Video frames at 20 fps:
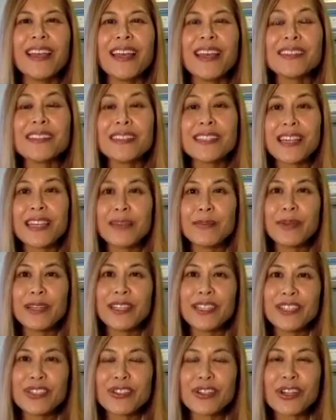As a
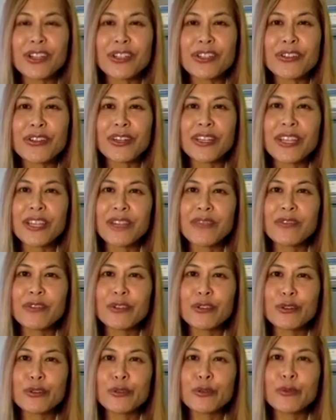diabetes doctor, I care for
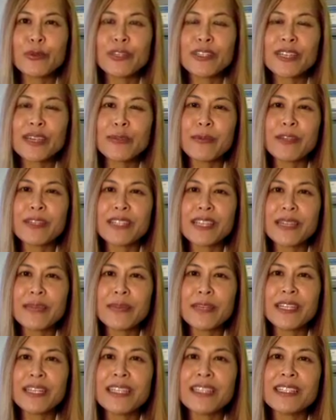children with type 1
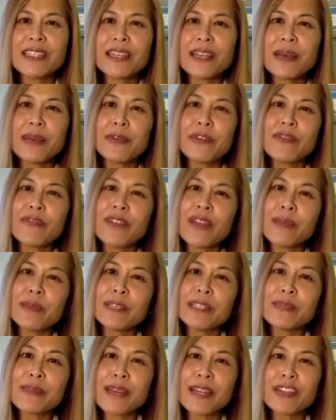diabetes and help their
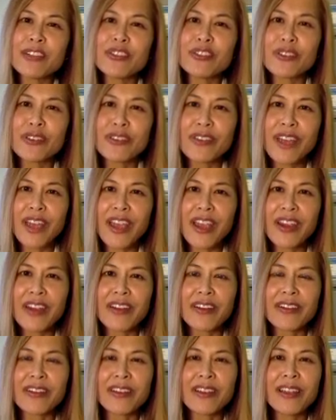families manage their
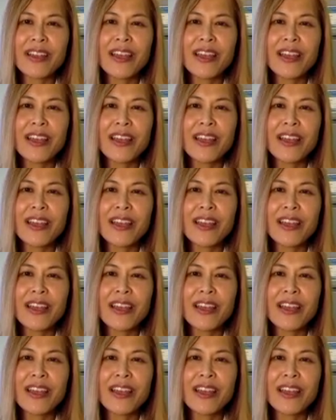care.